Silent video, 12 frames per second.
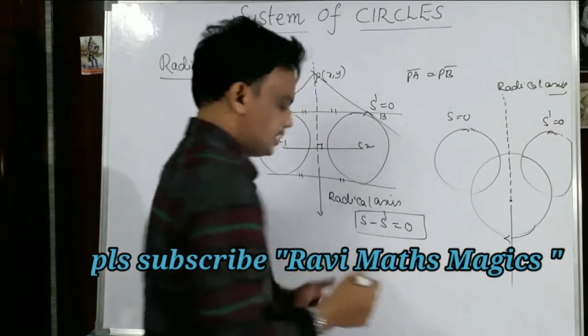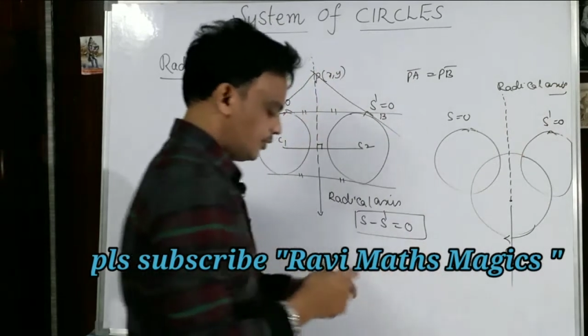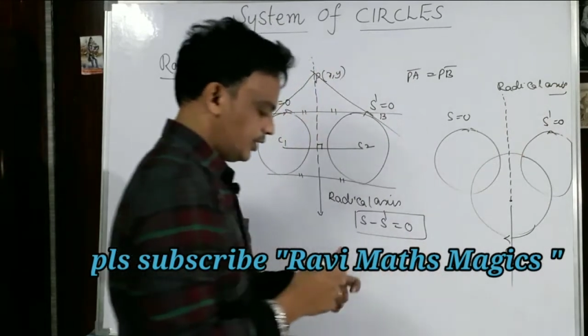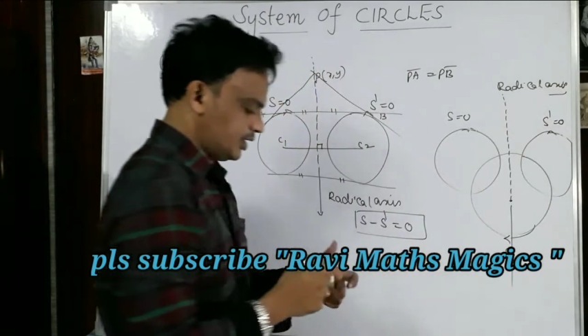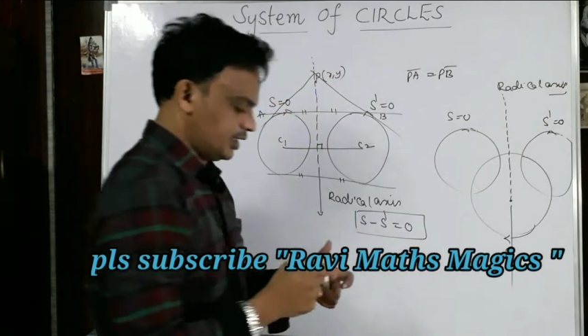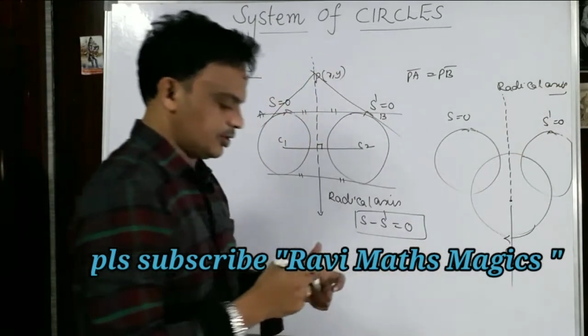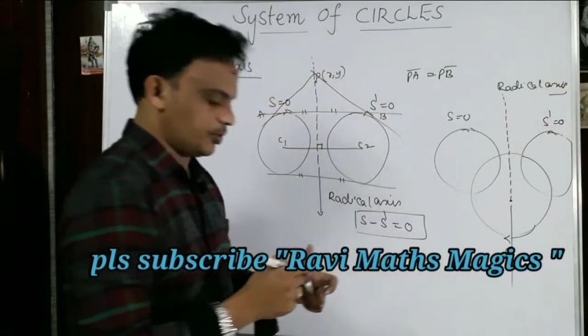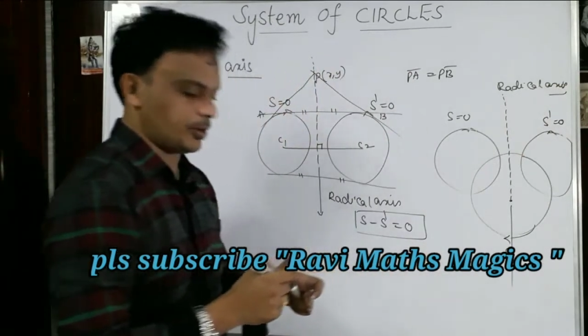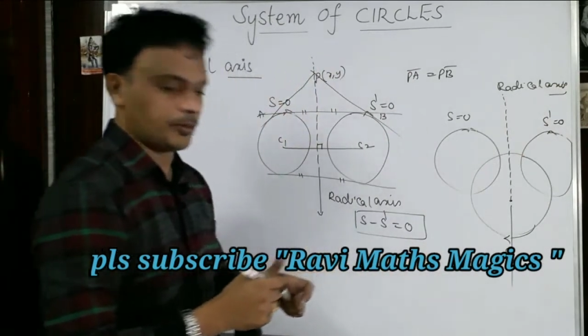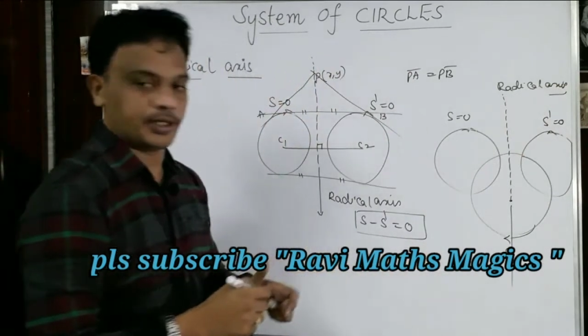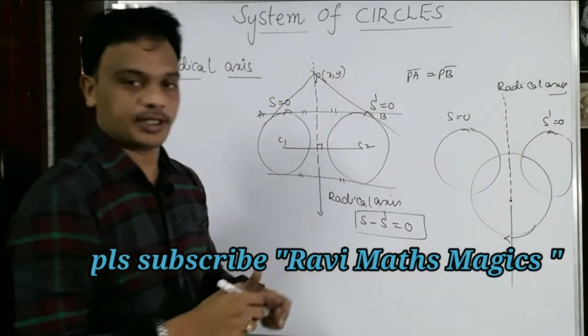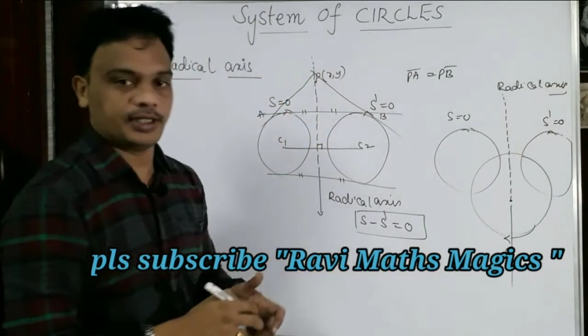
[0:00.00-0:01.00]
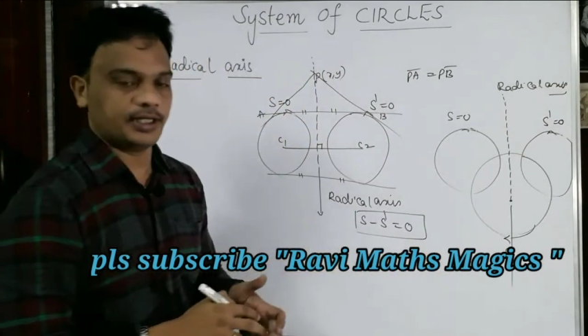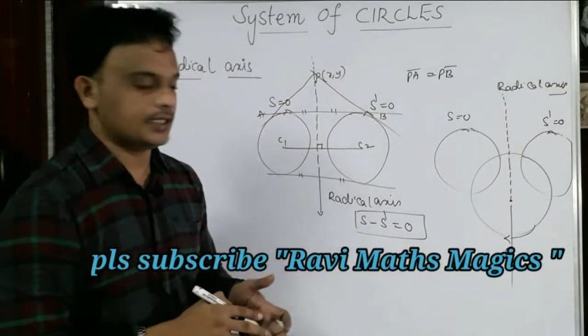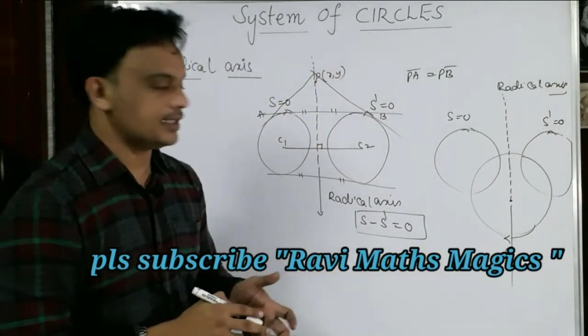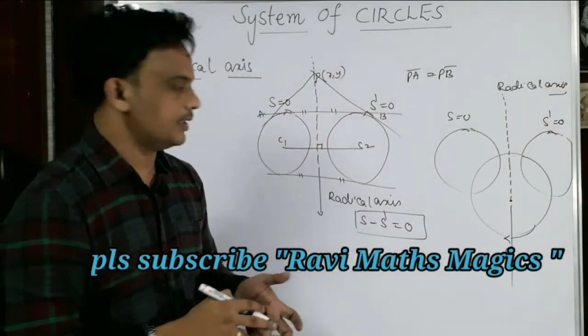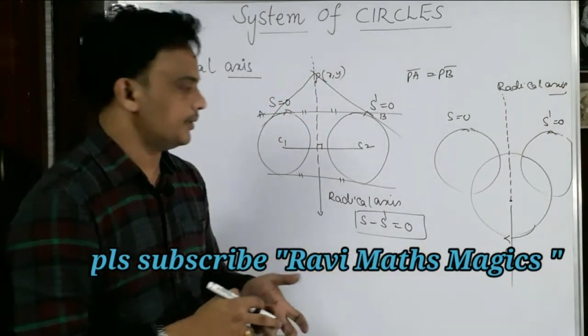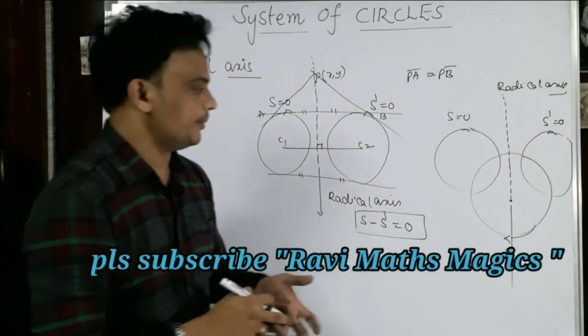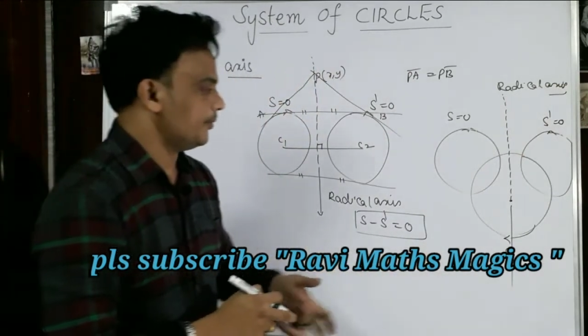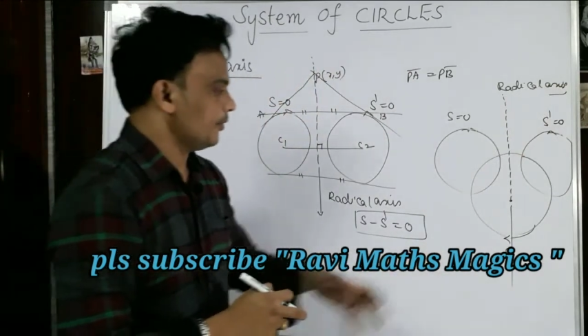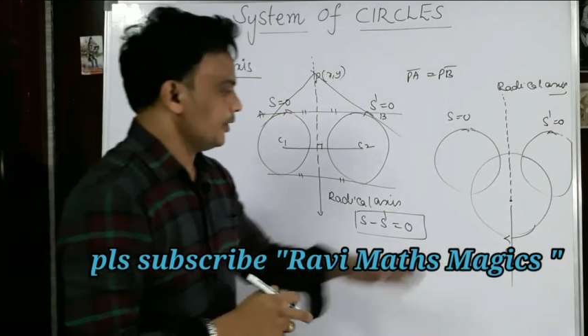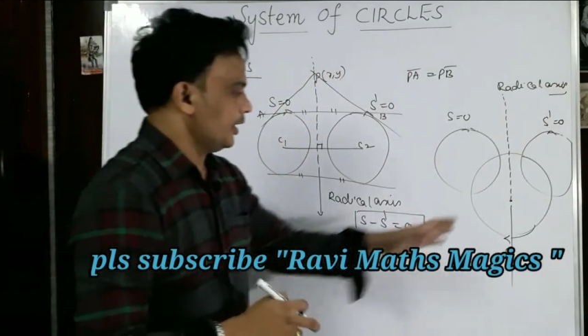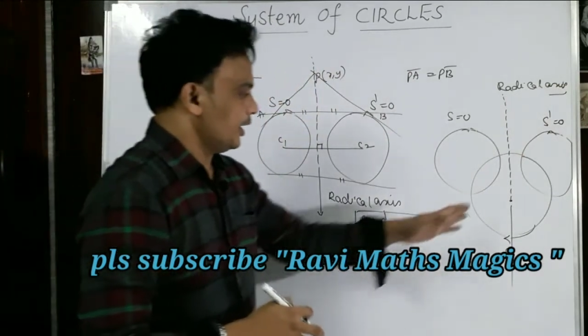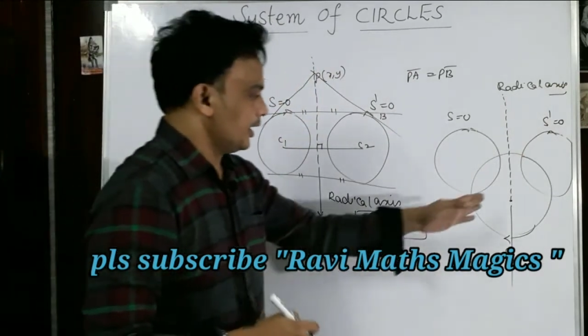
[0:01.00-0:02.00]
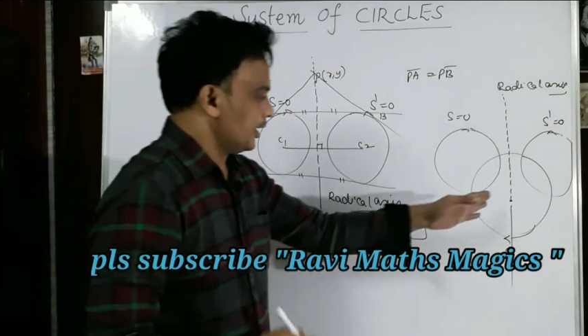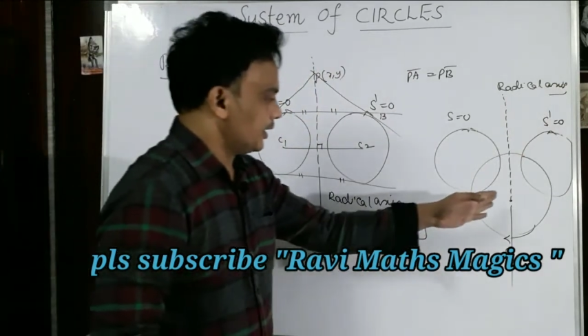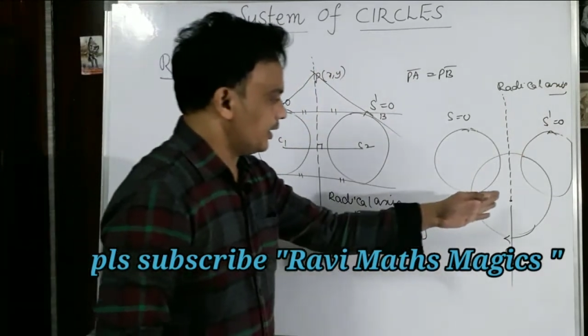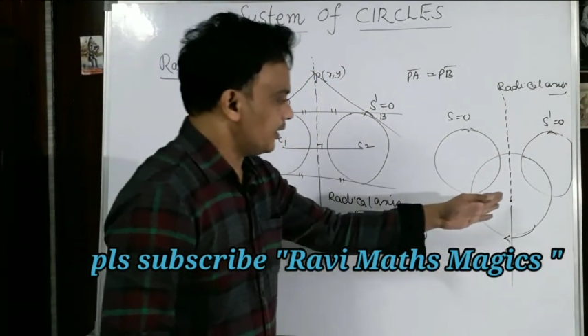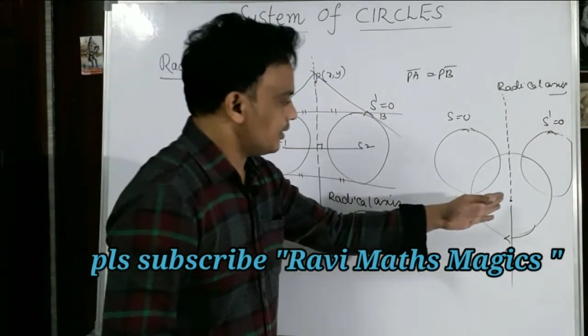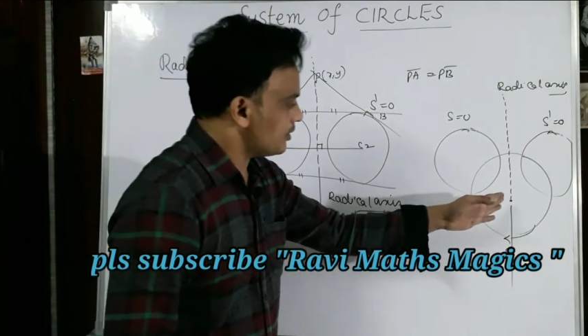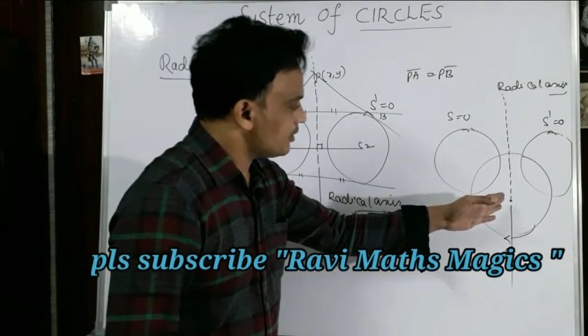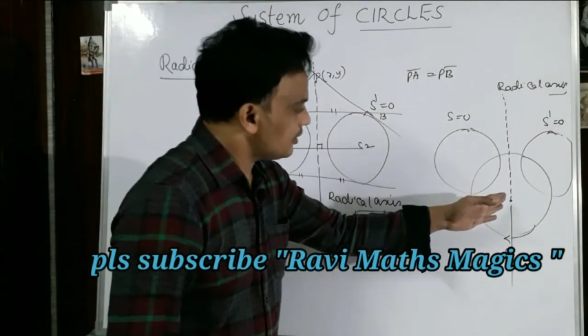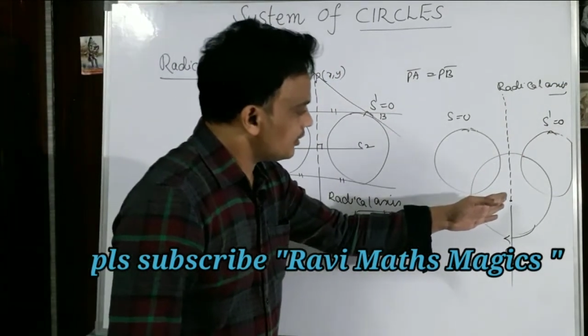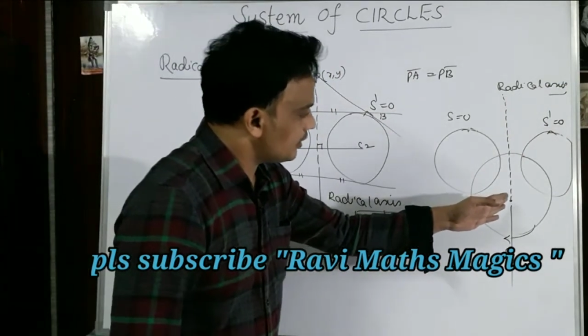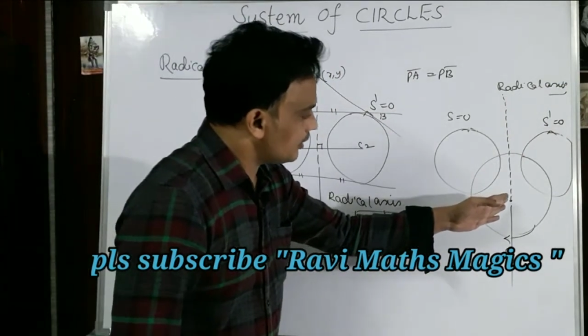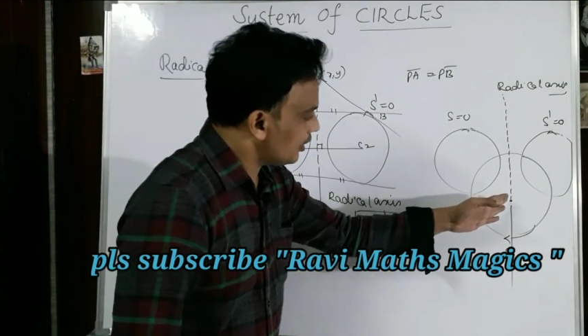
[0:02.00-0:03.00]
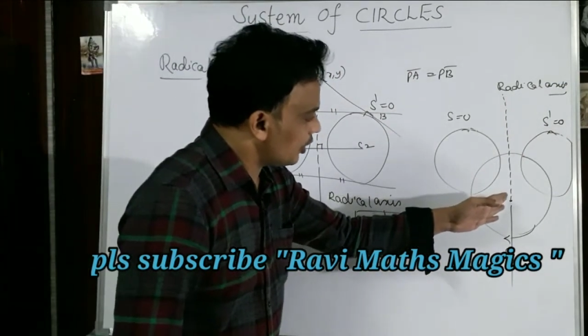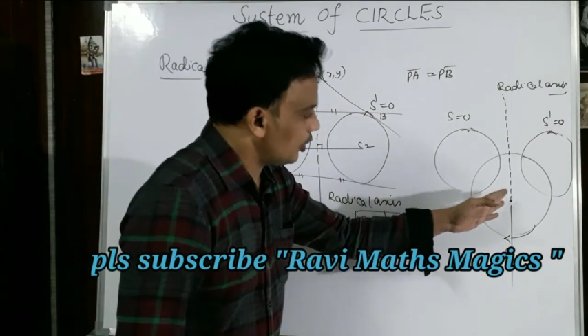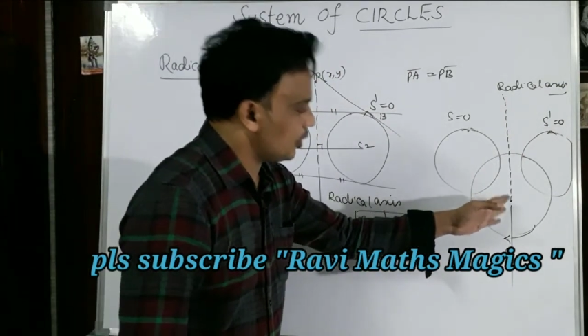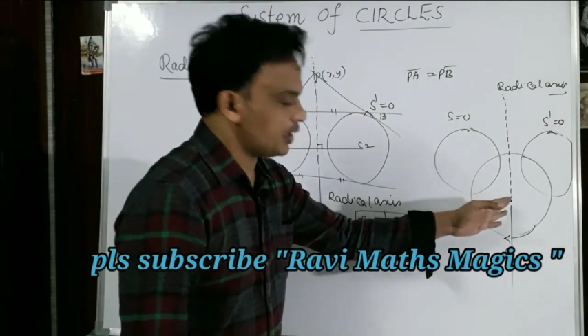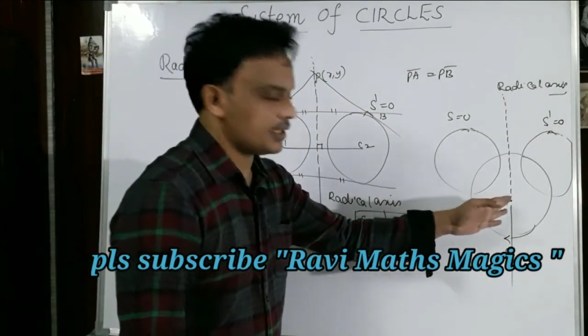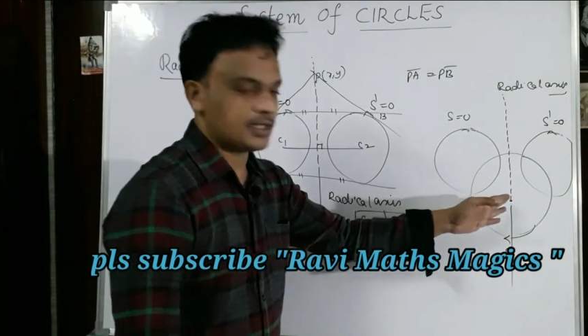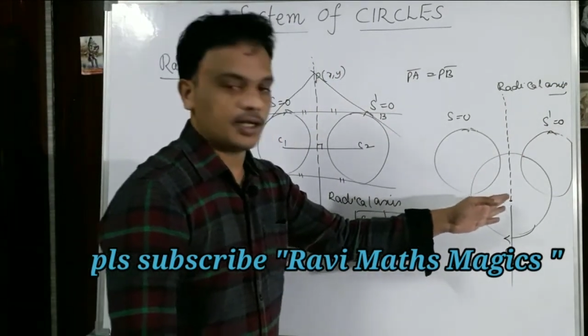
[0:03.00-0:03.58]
so what is this property is the locus